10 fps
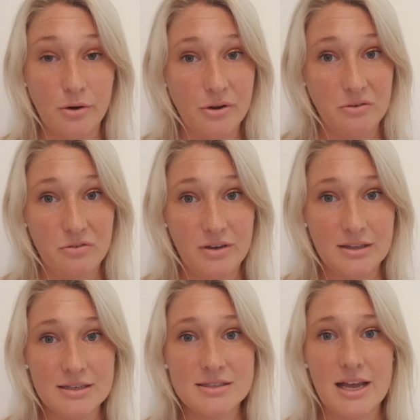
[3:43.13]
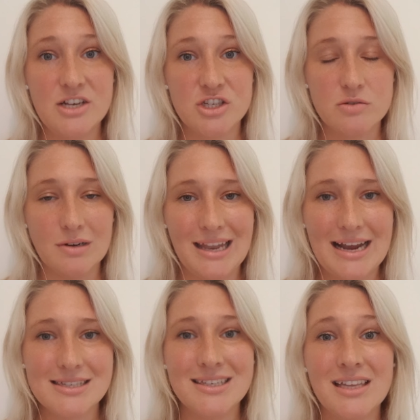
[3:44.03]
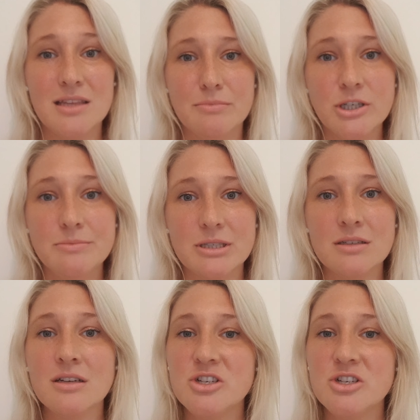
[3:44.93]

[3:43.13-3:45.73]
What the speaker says: own feelings and just relaxing in the moment,